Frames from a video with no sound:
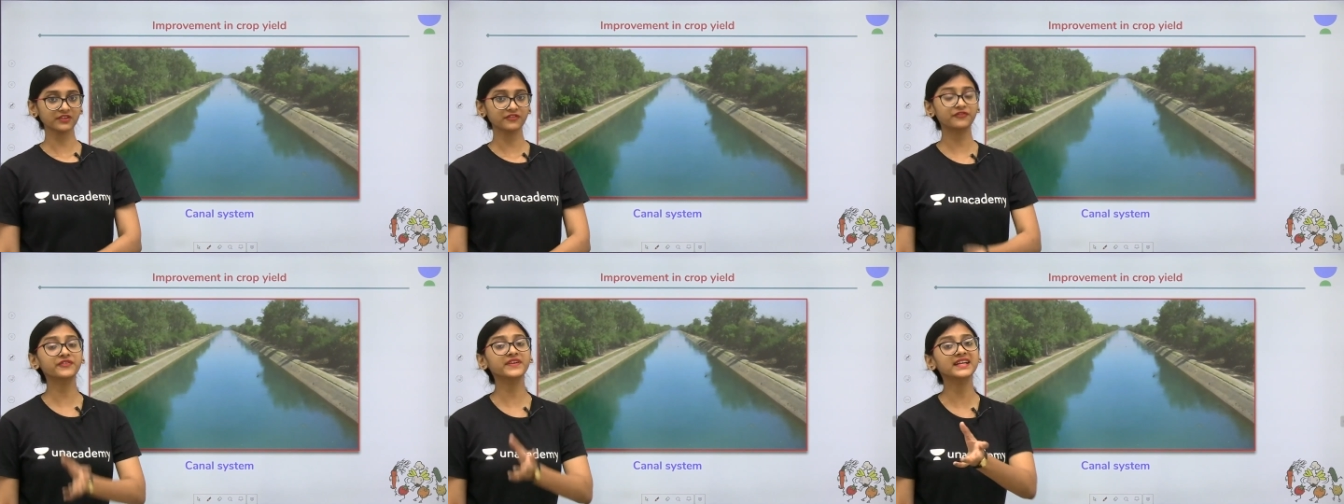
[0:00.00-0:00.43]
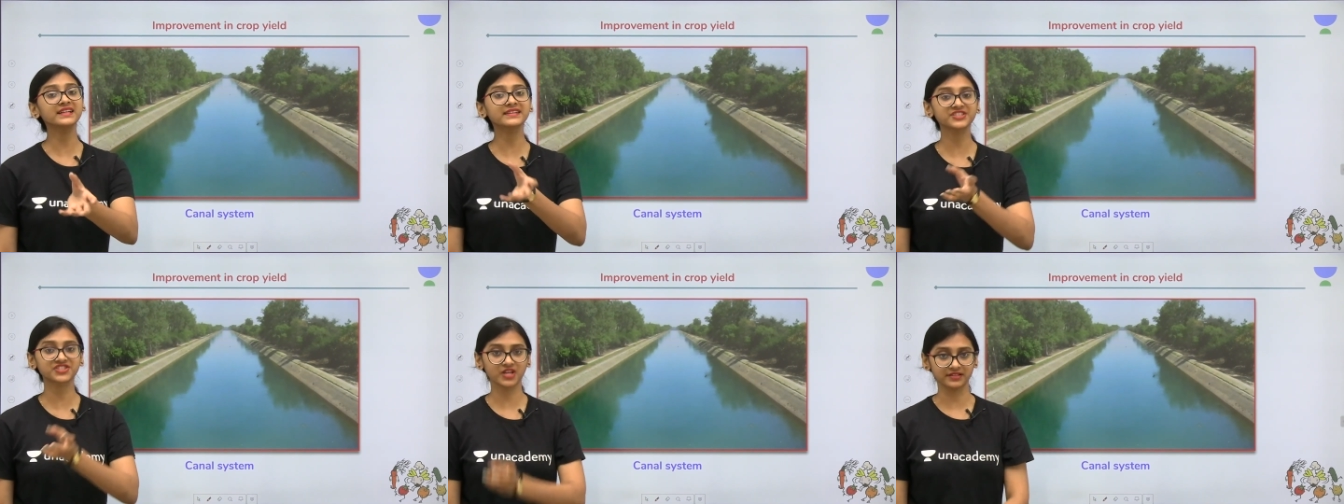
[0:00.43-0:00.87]

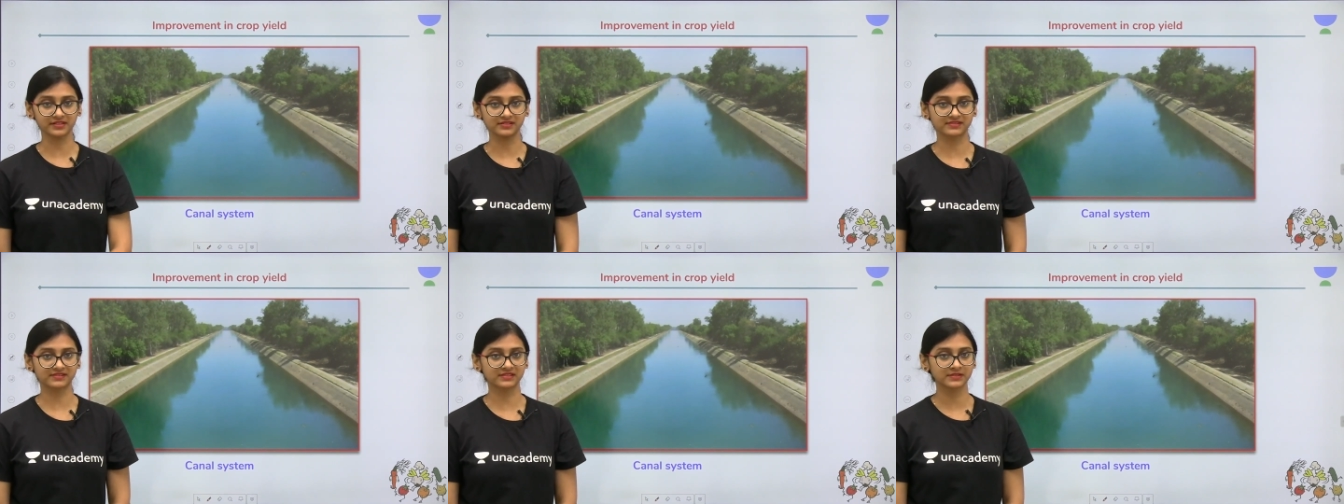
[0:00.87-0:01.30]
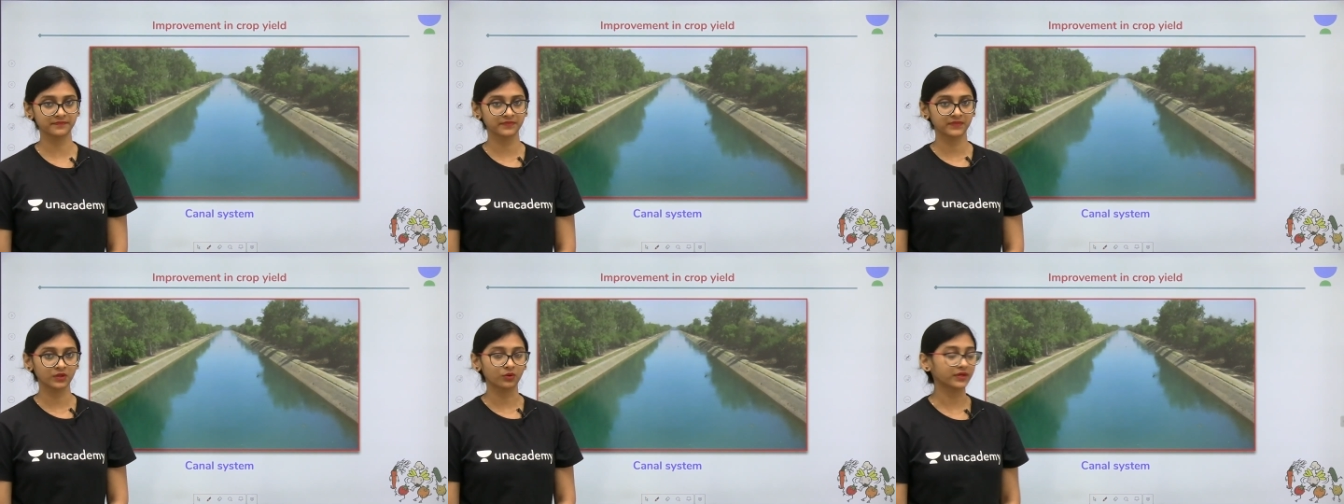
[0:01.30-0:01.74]
field channels.
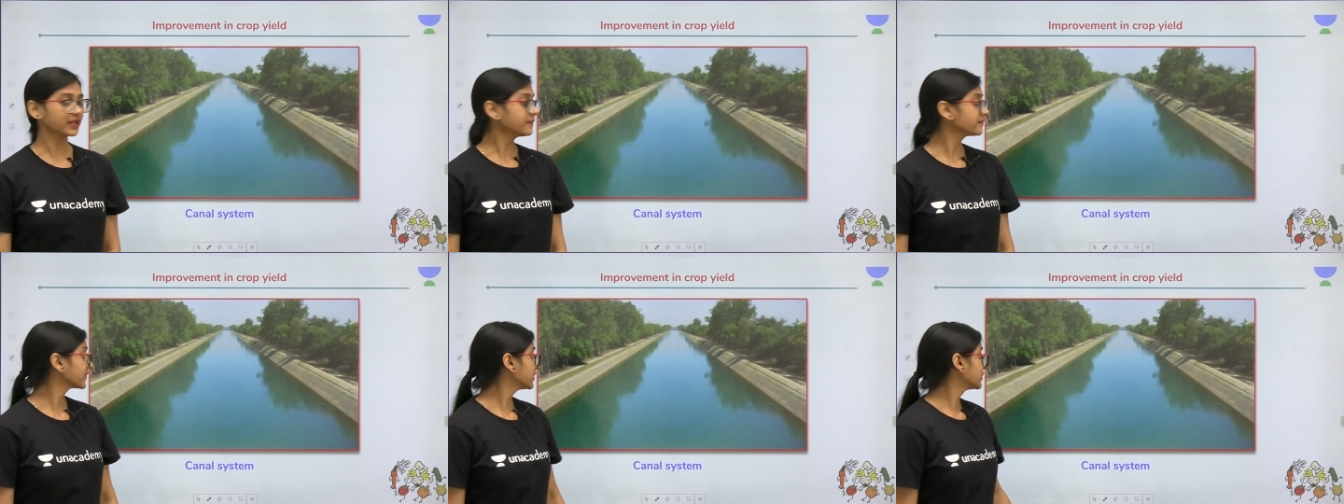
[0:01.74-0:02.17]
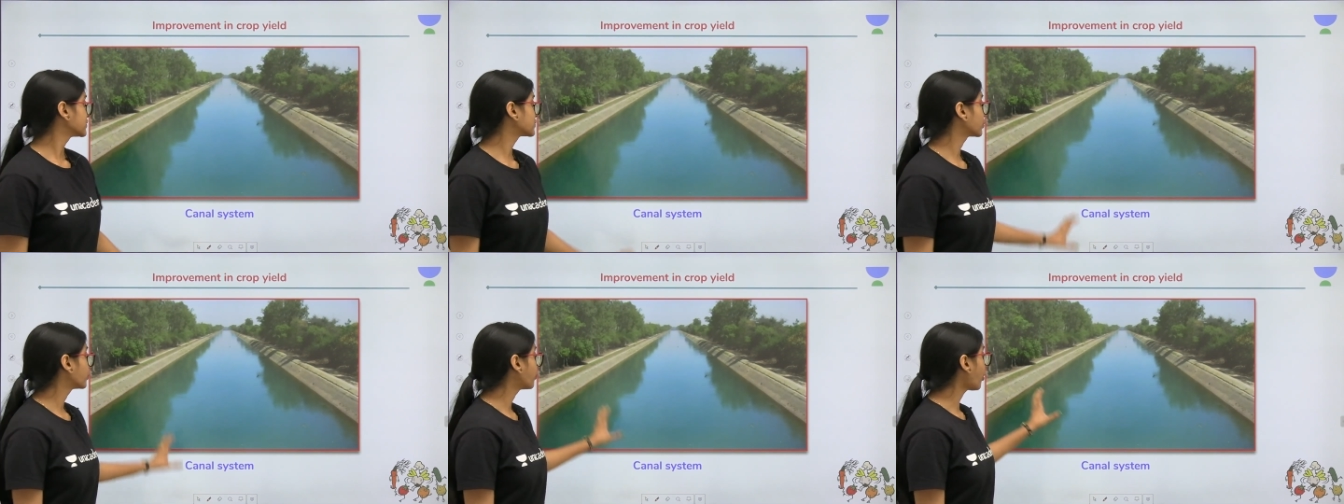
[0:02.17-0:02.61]
Okay.
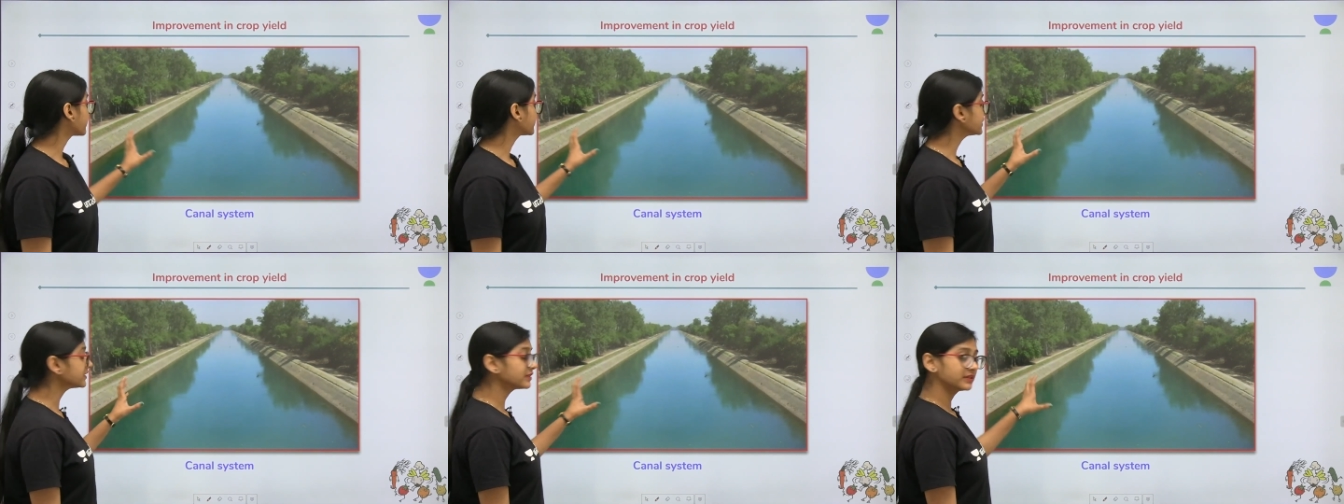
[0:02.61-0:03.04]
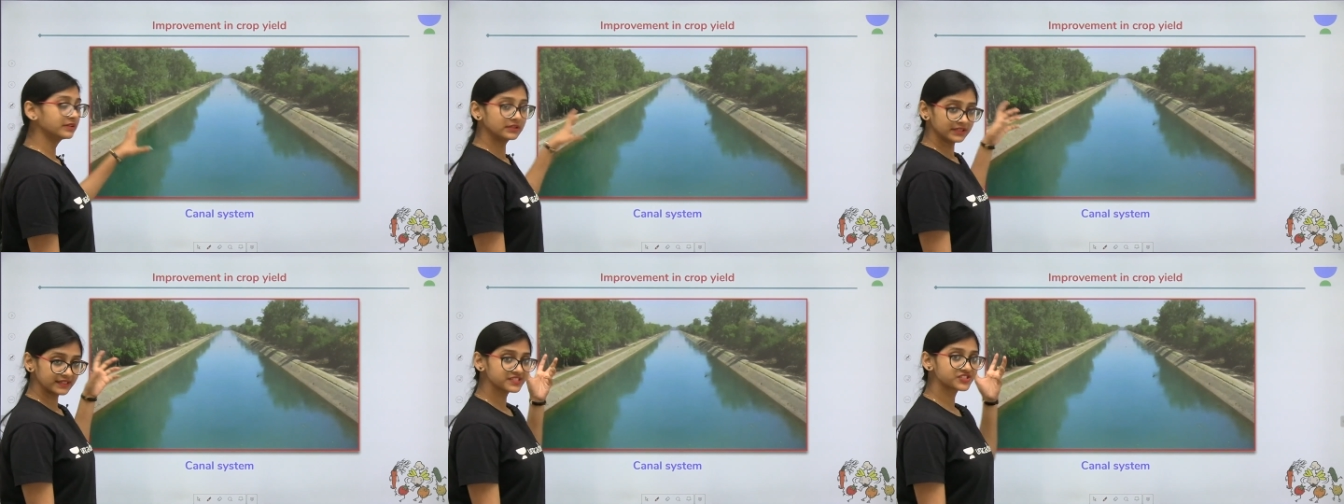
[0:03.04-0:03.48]
So water
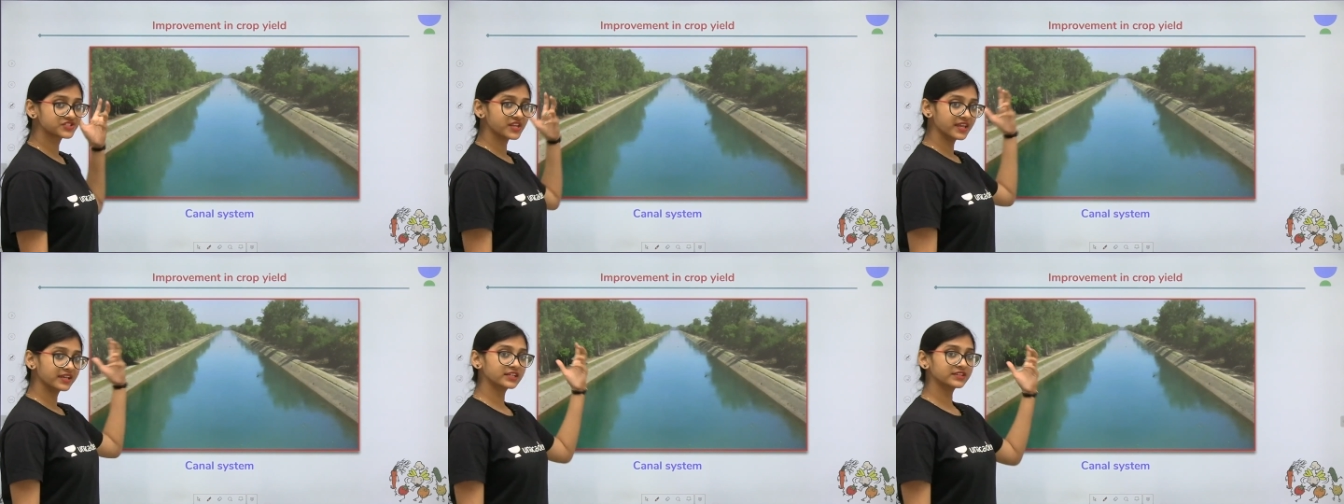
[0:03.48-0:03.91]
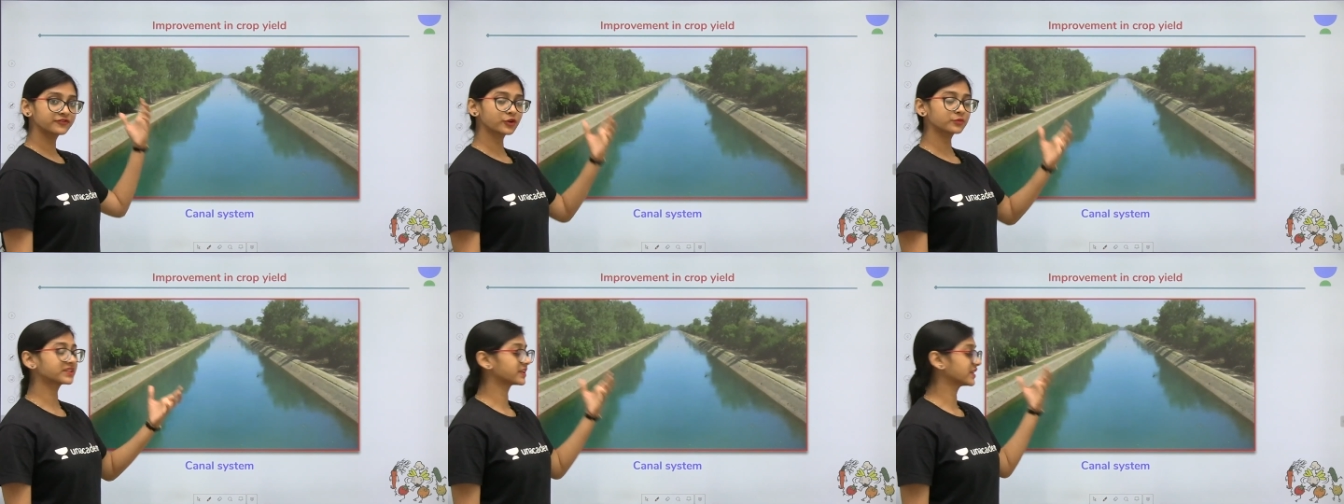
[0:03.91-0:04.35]
is taken from the